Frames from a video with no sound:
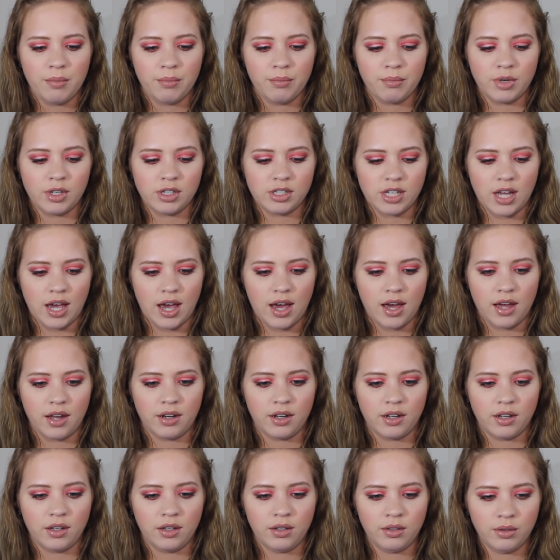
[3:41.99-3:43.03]
my
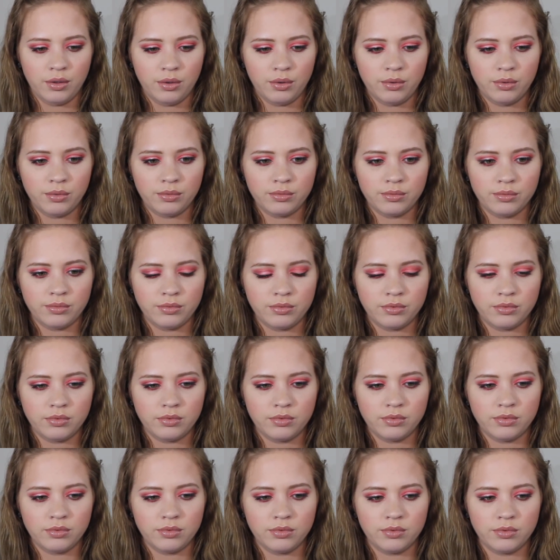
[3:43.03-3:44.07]
dad
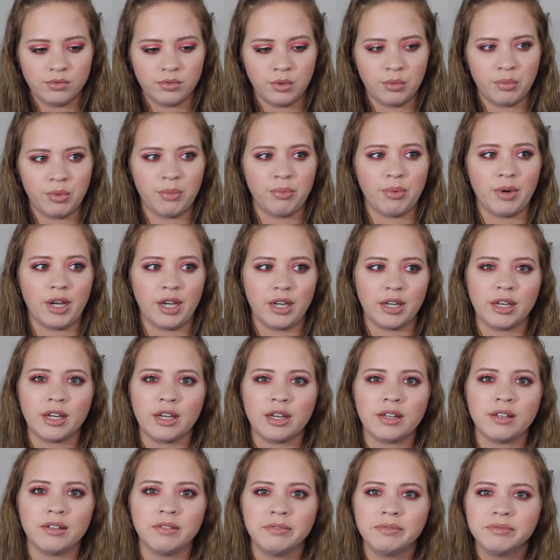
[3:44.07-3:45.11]
will be
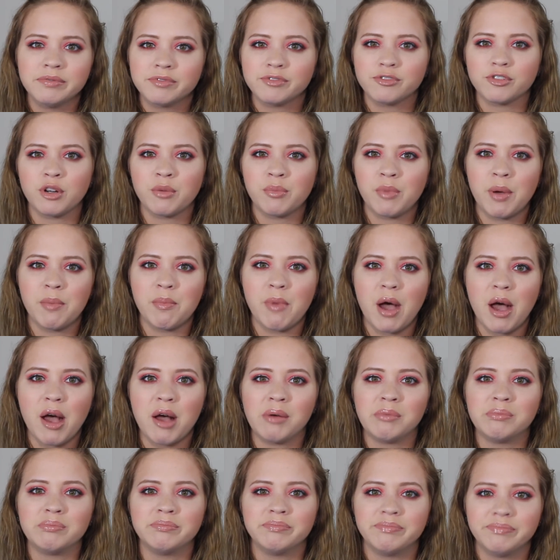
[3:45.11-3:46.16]
biking for my
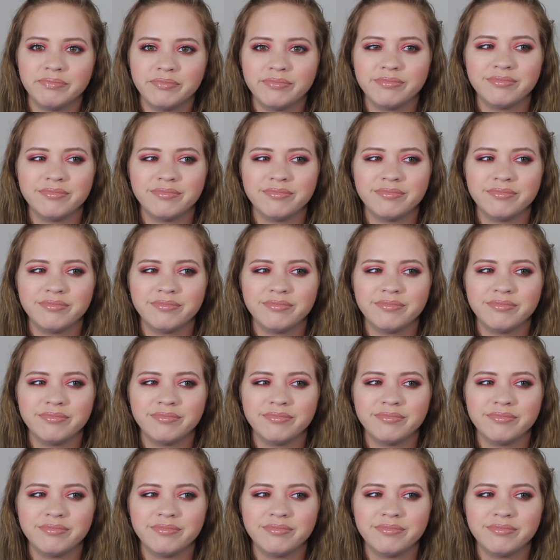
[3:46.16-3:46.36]
mom